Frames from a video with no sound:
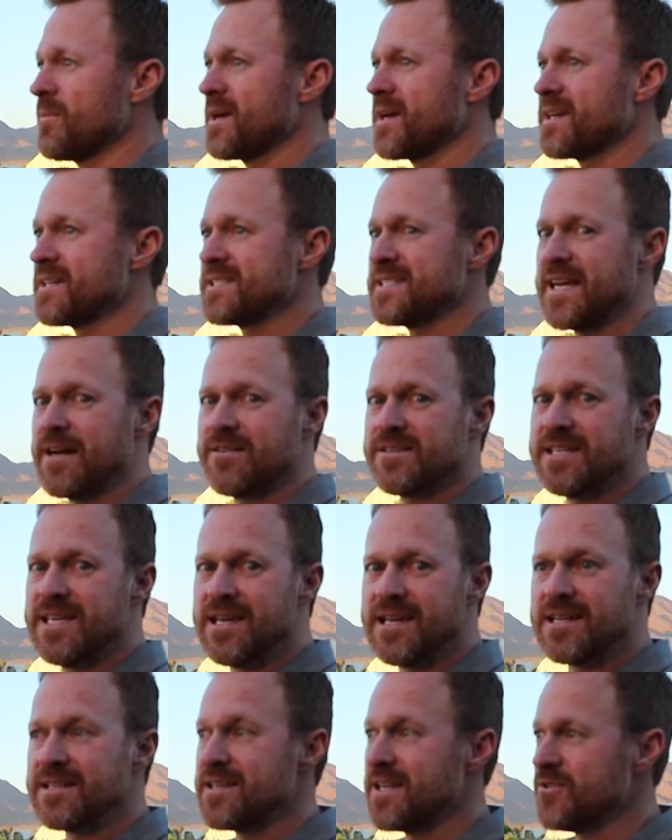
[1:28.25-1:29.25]
because now as he
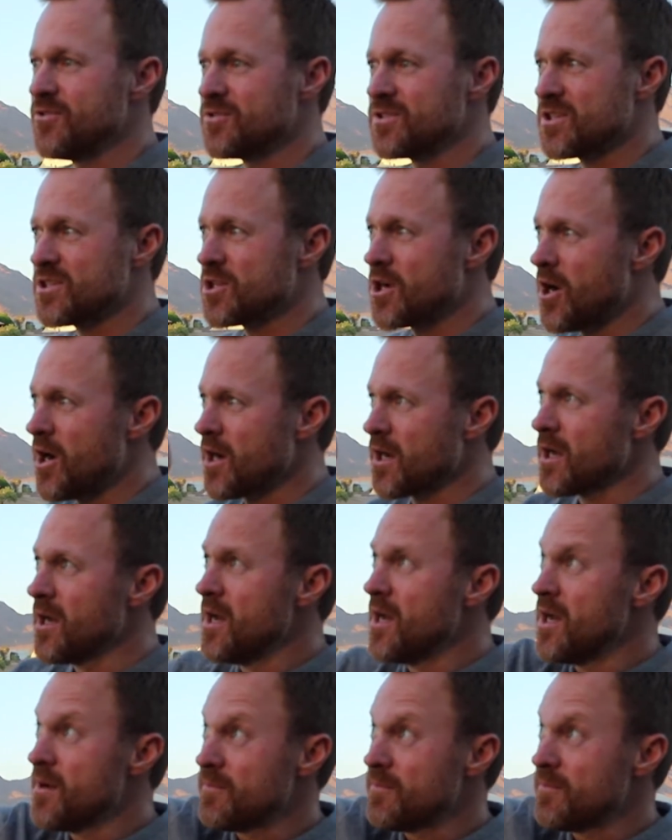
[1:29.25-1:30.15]
continues to talk,